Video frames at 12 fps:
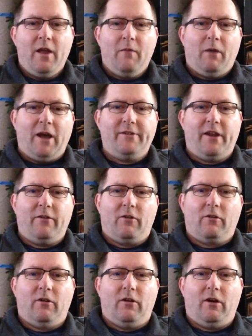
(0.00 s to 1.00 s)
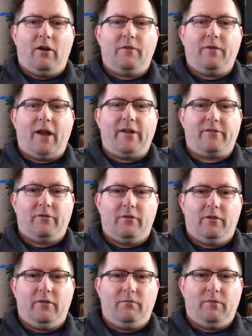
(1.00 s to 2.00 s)
My general rule, hard fast
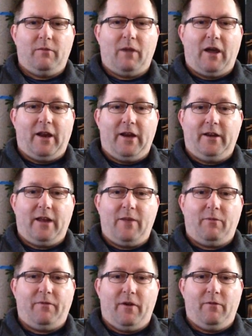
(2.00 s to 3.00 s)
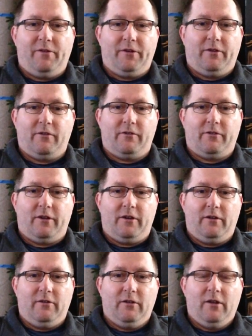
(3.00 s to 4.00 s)
rule about any type of pharmaceutical
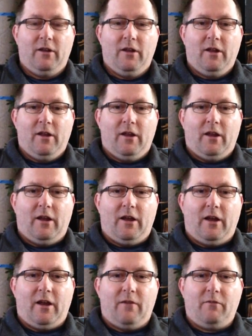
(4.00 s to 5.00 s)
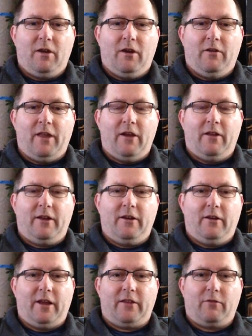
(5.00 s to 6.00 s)
drug. They only
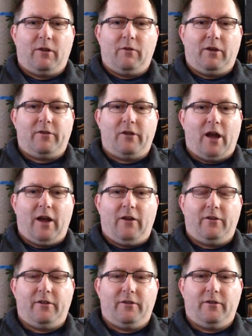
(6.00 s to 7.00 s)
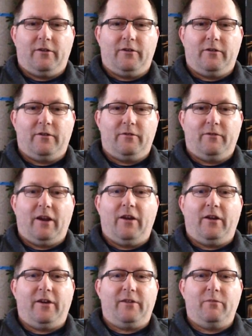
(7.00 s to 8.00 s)
do like 3-week trials or
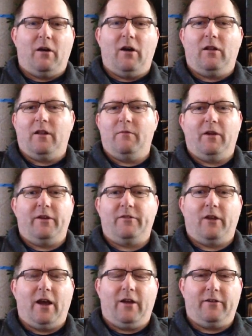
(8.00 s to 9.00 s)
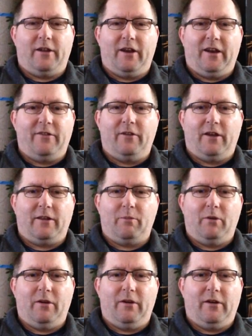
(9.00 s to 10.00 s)
very small limited trials on any drug they
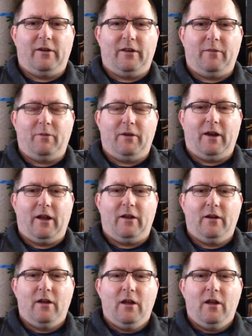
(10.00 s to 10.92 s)
put out.